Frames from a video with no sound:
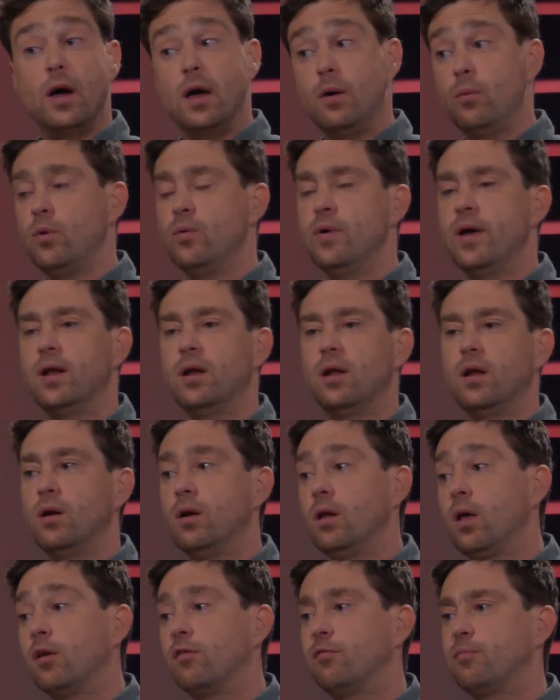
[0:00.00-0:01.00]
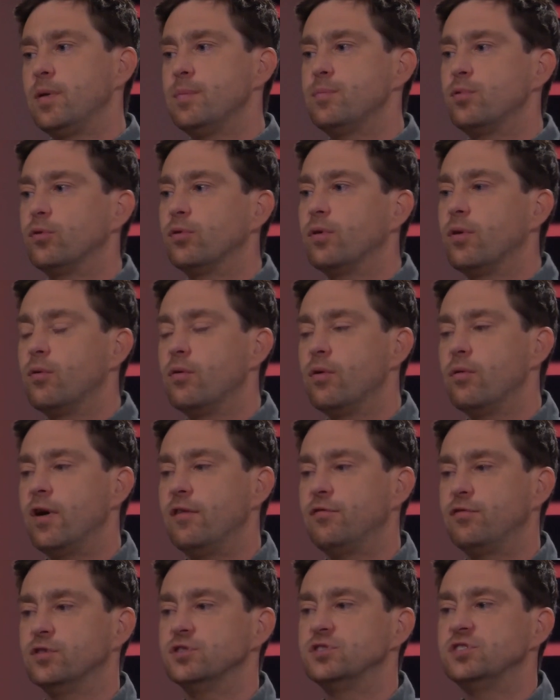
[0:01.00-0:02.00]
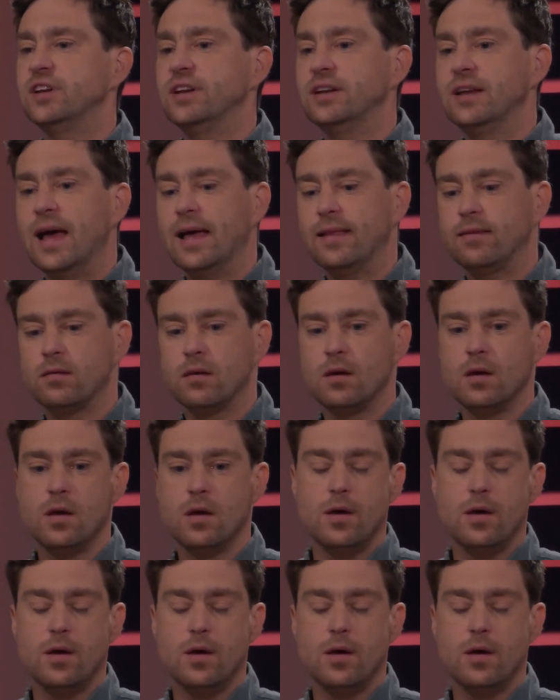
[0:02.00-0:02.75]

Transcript: We read a lot of people referencing that.